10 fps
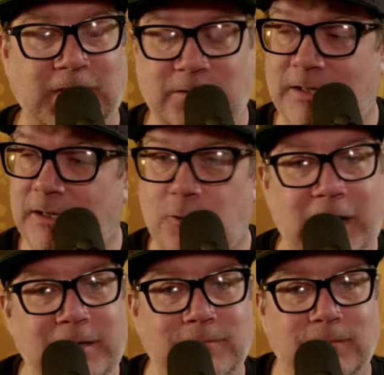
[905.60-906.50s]
saying
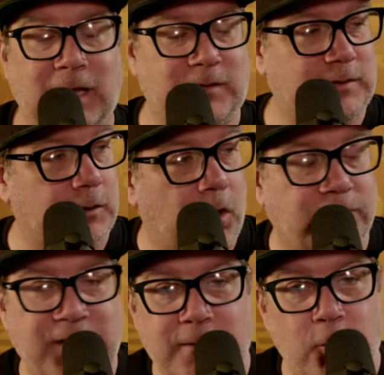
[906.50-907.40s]
great, not saying Hall of
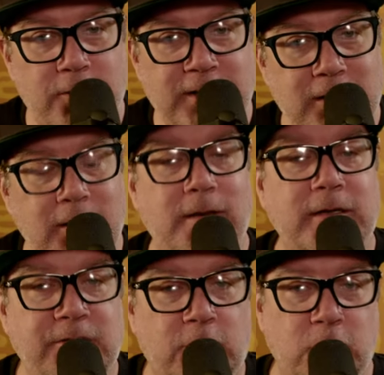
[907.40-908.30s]
Fame worthy.
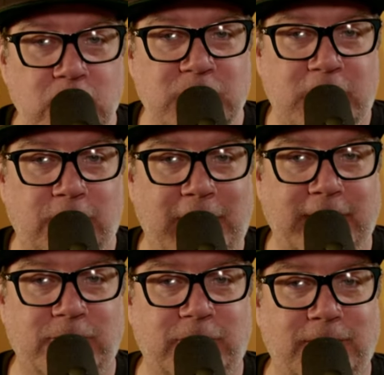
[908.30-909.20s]
He's a good general
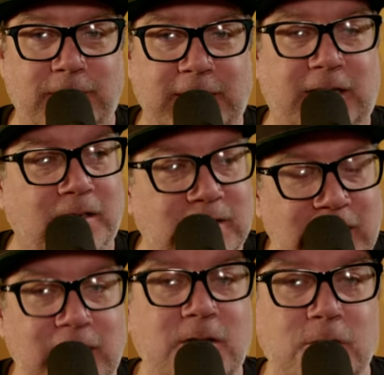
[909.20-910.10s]
manager, and he
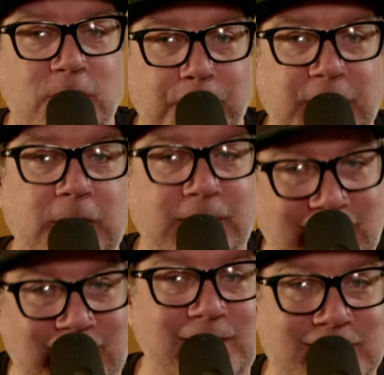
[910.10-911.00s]
continues to build
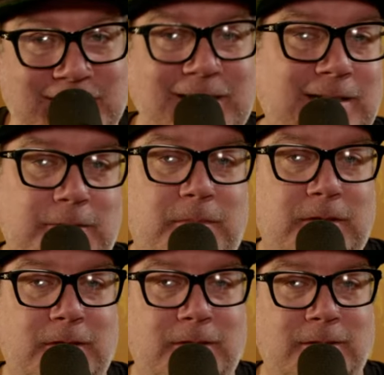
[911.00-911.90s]
his team.
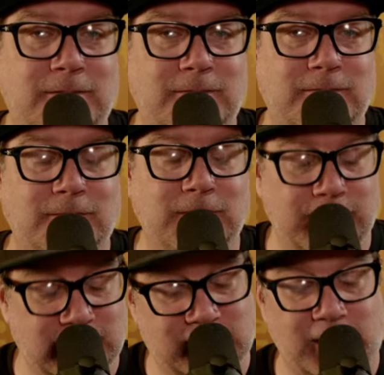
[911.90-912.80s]
And
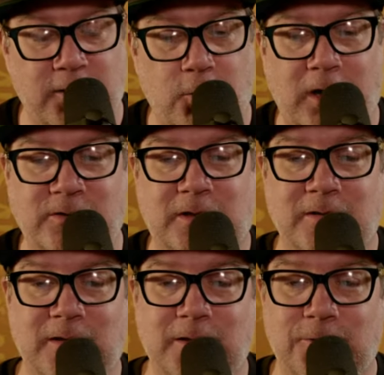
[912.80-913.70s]
excited to watch it continue.